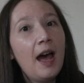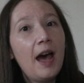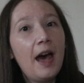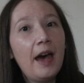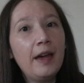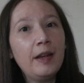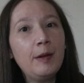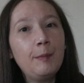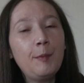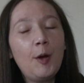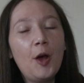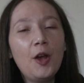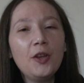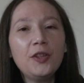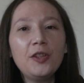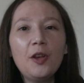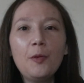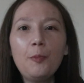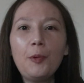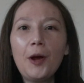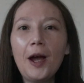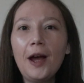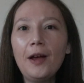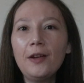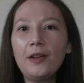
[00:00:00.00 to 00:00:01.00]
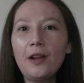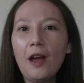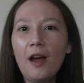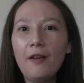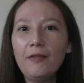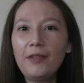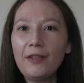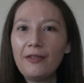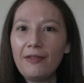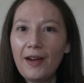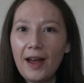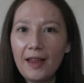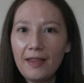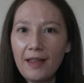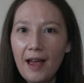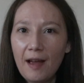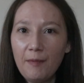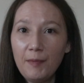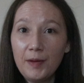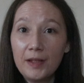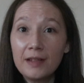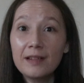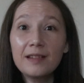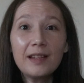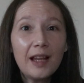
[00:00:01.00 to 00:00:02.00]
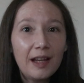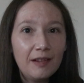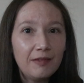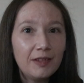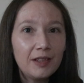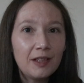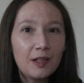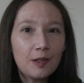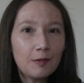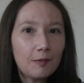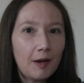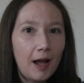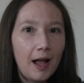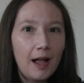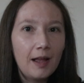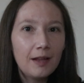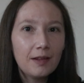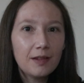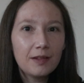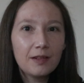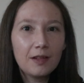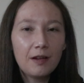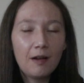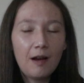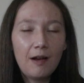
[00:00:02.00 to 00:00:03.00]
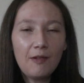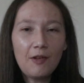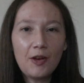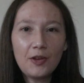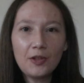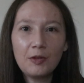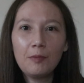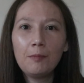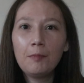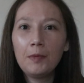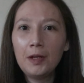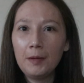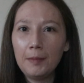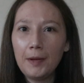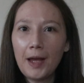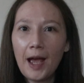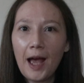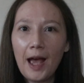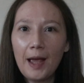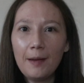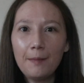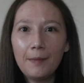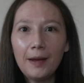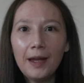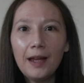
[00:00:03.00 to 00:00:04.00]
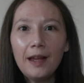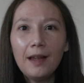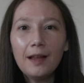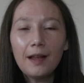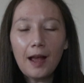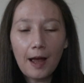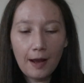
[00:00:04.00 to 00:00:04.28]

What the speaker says: And I'm also proud of the fact that I've been saving as well. So I've got some money behind me.